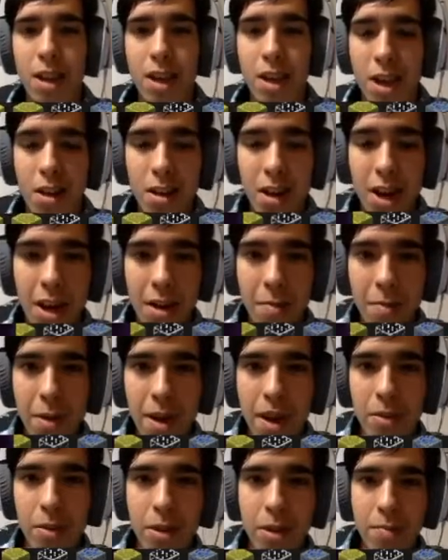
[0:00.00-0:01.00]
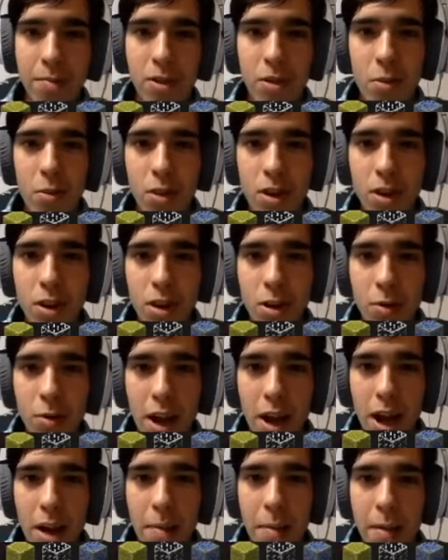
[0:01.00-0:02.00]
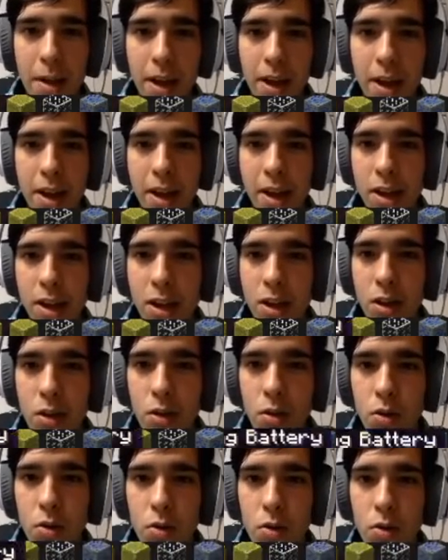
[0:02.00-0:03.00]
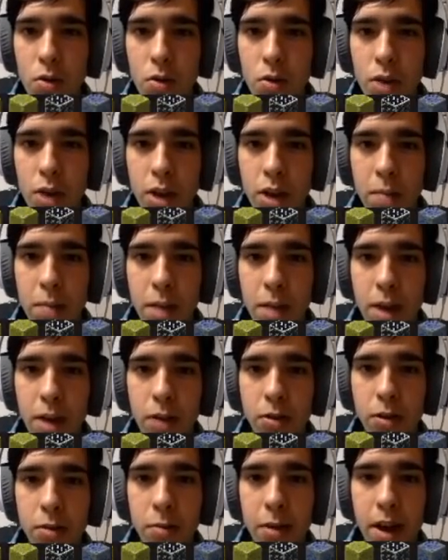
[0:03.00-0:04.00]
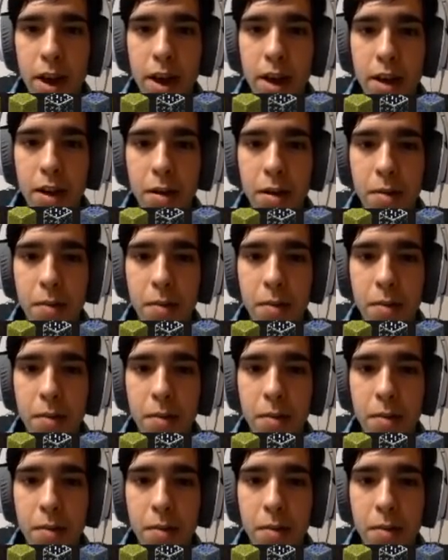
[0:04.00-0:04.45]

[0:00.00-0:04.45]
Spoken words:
Okay, battery. So we're going to grab a battery pack,